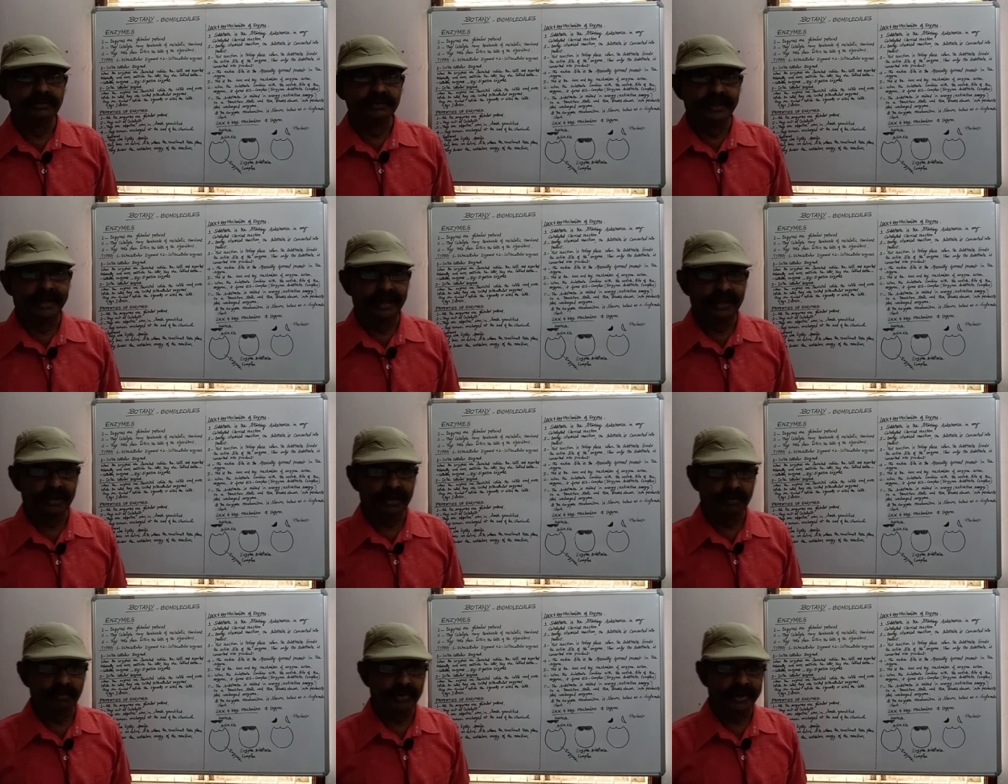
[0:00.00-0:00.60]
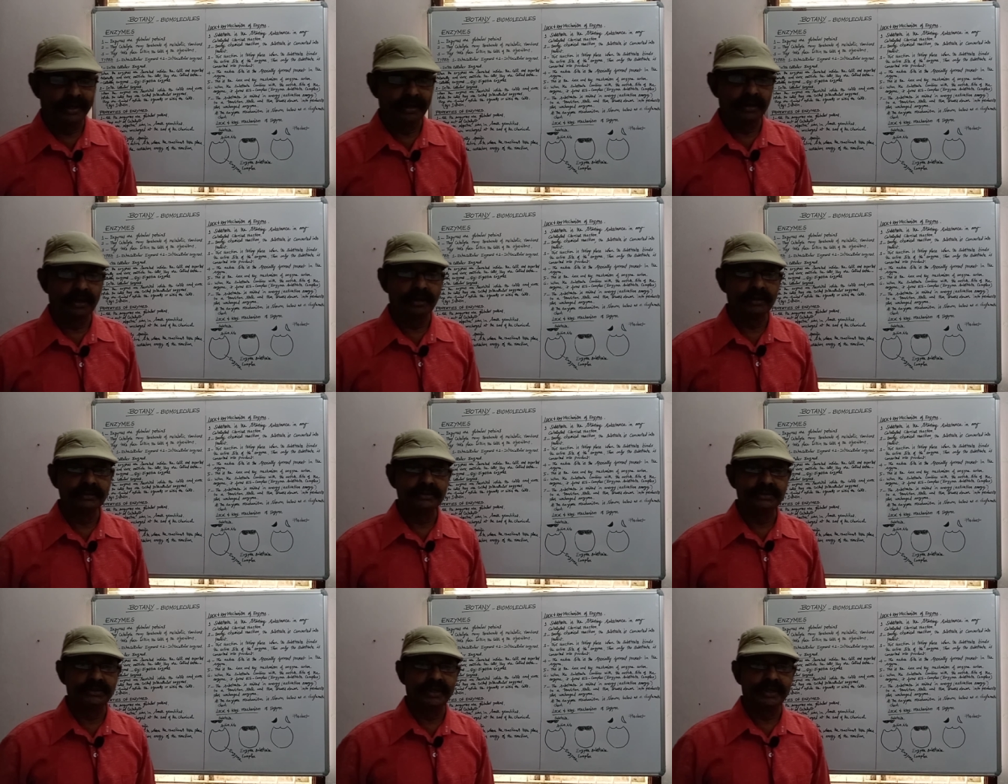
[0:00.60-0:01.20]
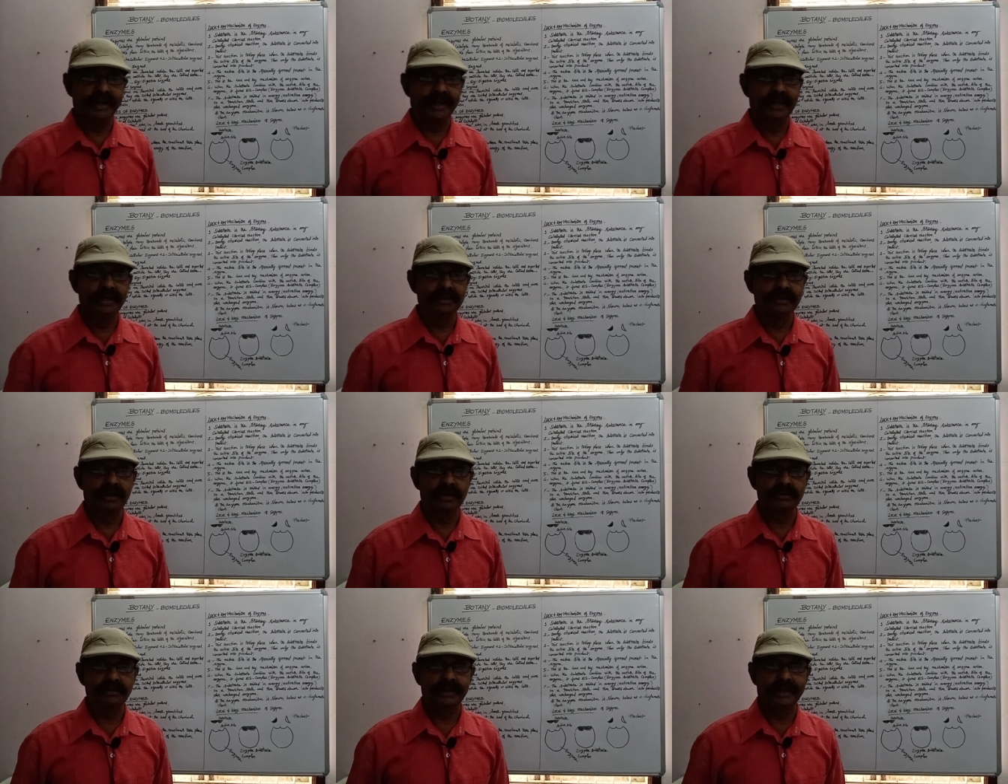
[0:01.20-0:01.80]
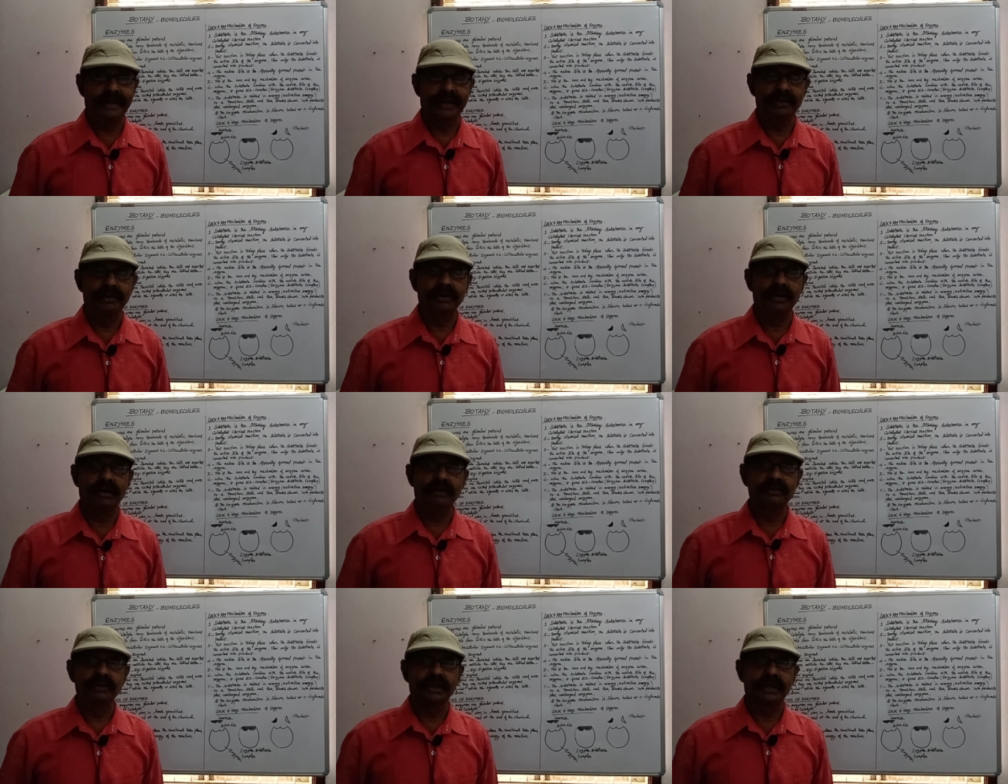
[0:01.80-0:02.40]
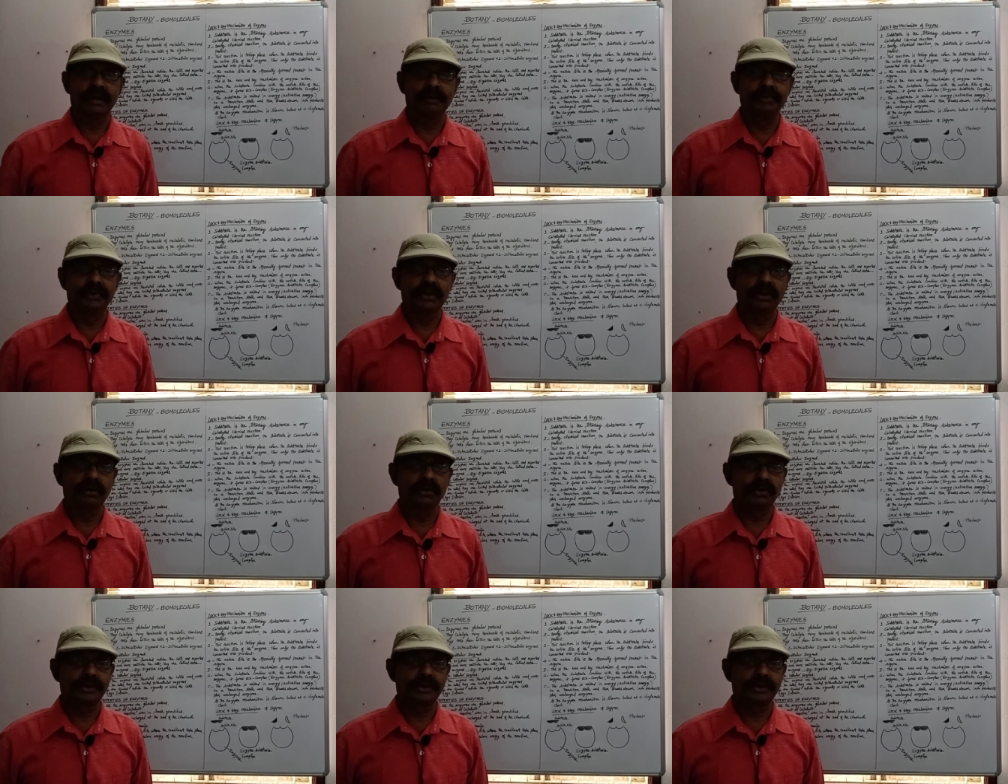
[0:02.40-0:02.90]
they remain unchanged at the end of the chemical